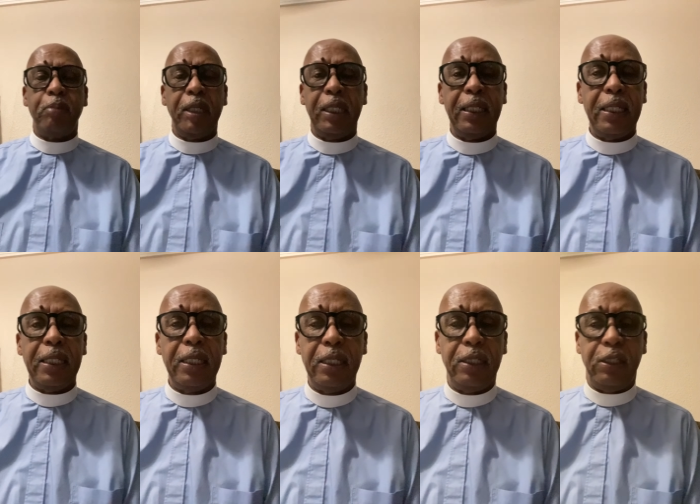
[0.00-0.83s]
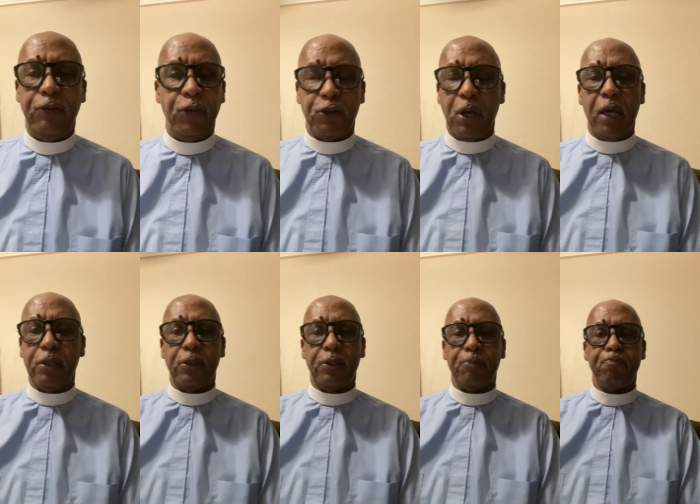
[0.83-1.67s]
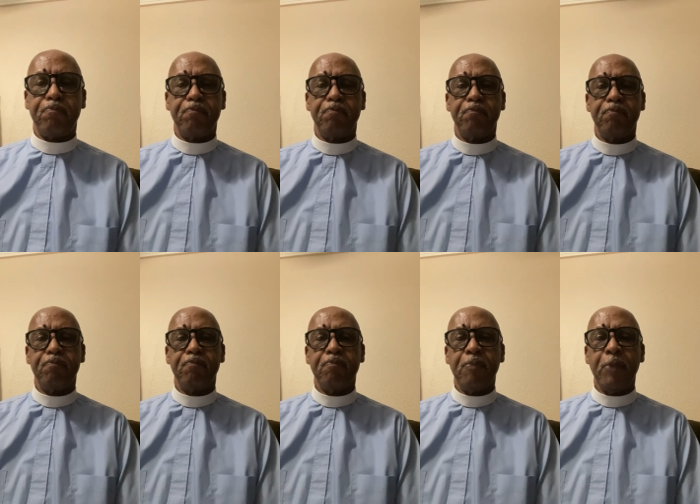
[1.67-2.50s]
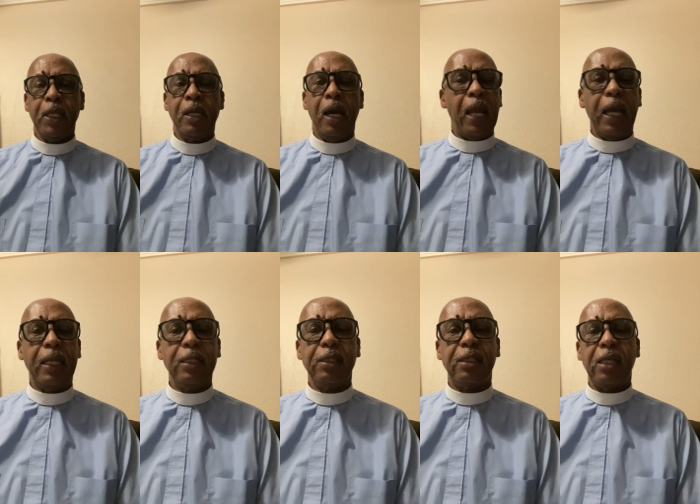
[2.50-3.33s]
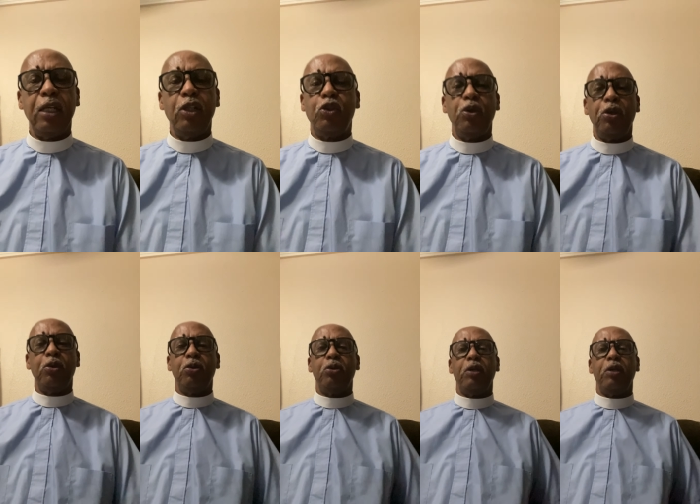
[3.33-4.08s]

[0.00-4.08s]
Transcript: been easy for us. And I can say to you,